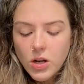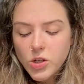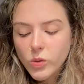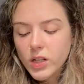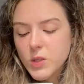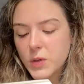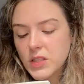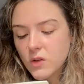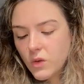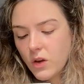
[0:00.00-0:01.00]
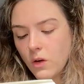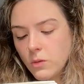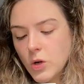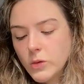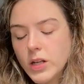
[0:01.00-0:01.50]
Don't let us be
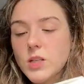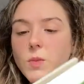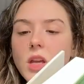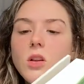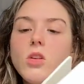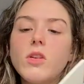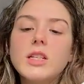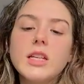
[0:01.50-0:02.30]
severe. Don't let us be in a hurry